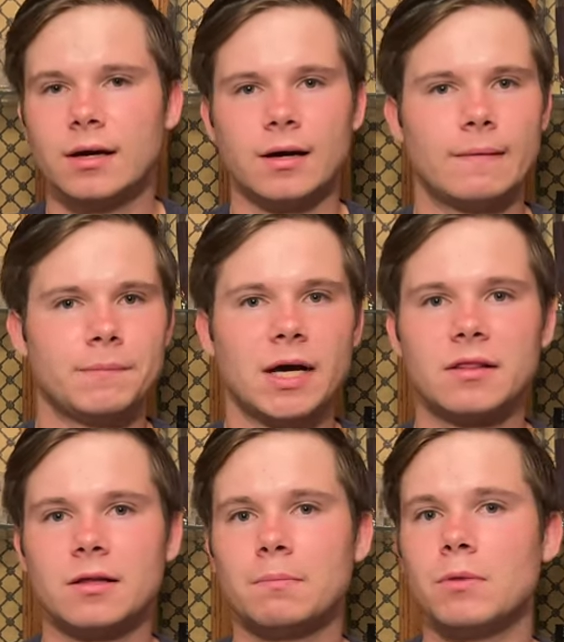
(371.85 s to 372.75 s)

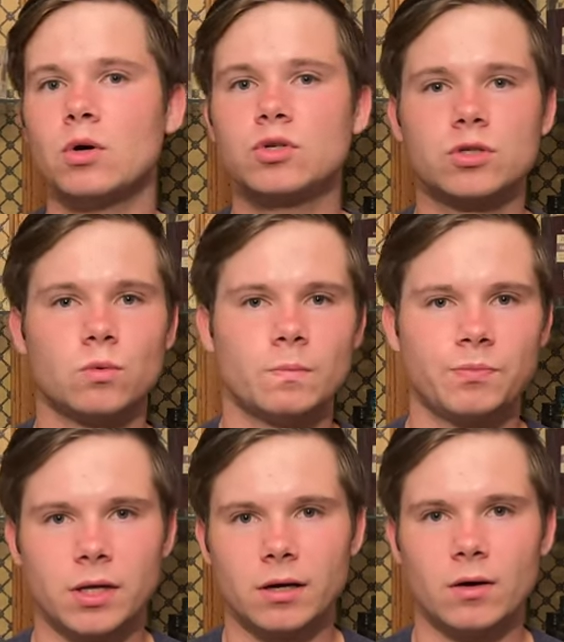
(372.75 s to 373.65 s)
Not the most,
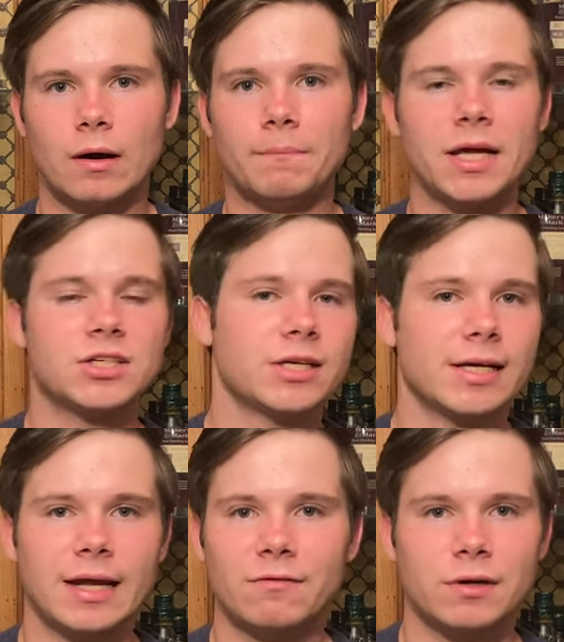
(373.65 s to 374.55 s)
you know, amazing
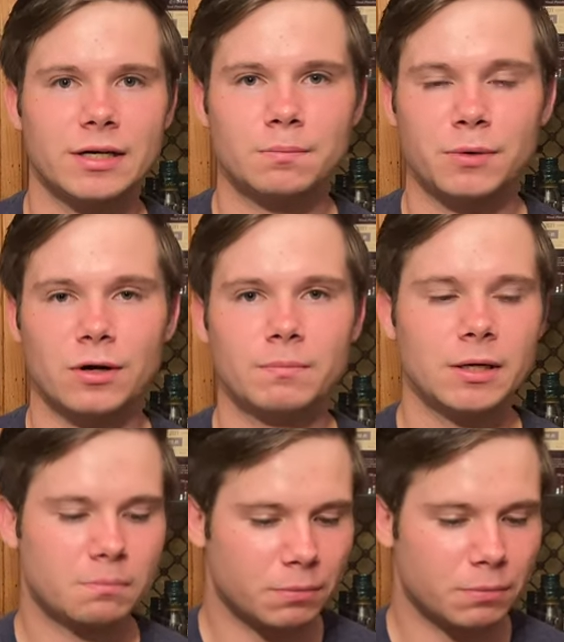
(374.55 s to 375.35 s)
in every department,